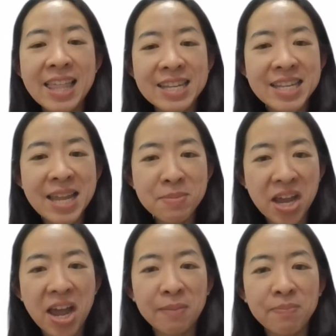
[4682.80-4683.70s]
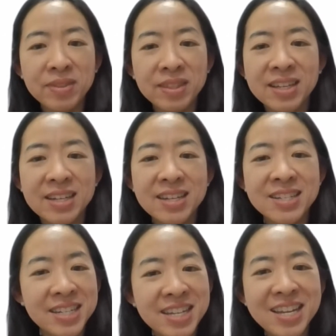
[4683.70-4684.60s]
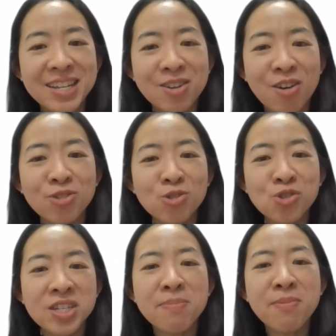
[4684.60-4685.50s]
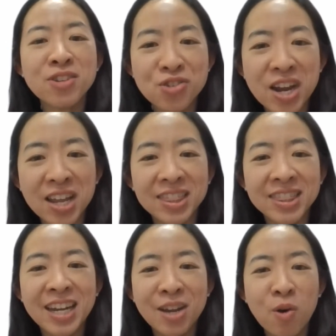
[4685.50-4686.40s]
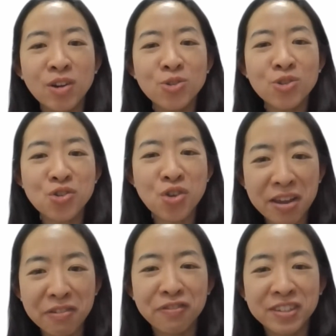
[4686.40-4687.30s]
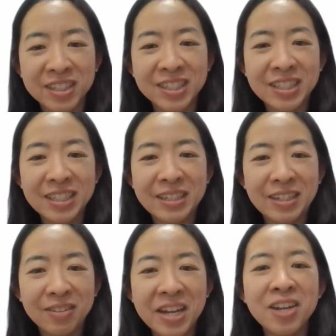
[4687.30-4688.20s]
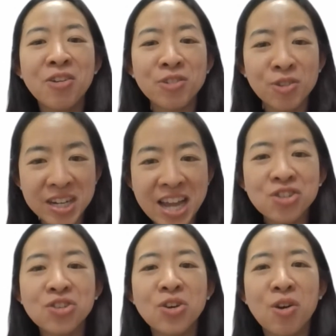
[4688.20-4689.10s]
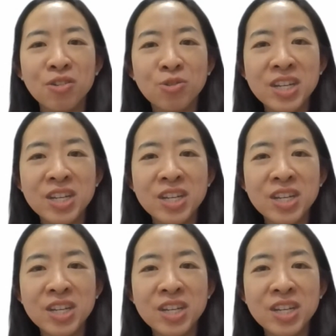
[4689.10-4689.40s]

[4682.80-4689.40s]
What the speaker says: the same time, the cities also should demonstrate that they want to strive, right? And also the national